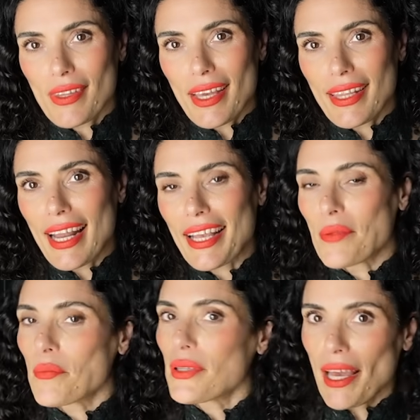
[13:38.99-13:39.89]
And then I
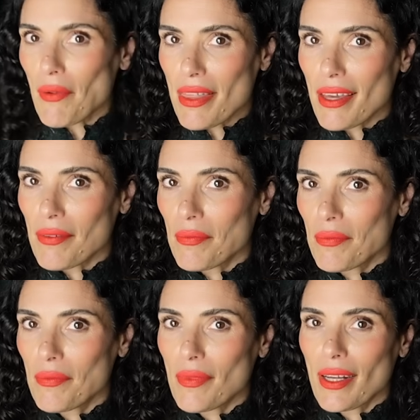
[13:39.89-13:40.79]
can play with it
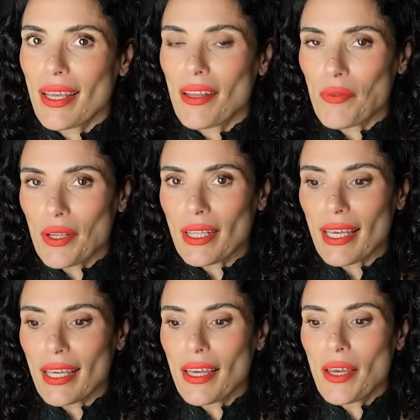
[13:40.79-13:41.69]
and I can
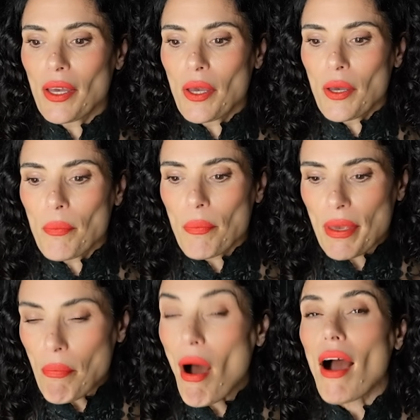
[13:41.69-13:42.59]
really
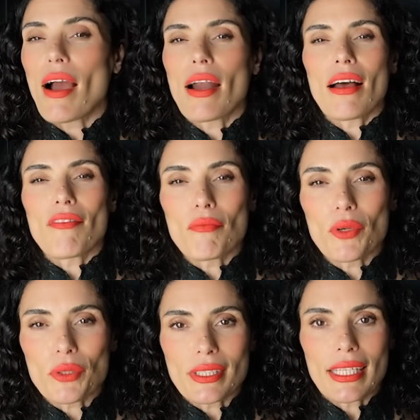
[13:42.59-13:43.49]
be part of
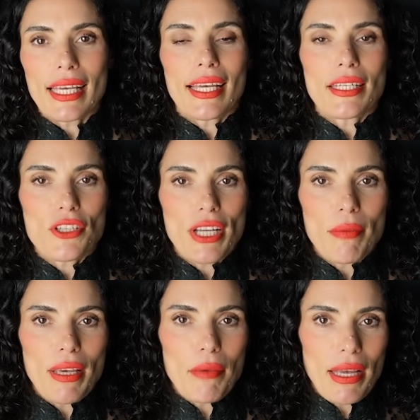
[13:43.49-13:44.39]
molding and
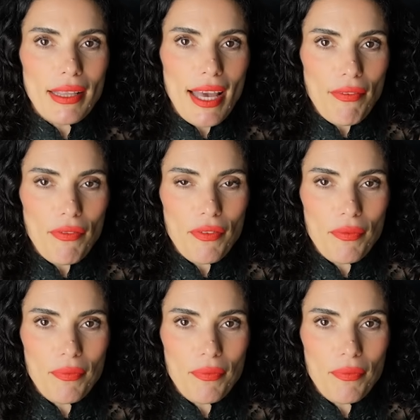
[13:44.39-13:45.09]
shaping my life.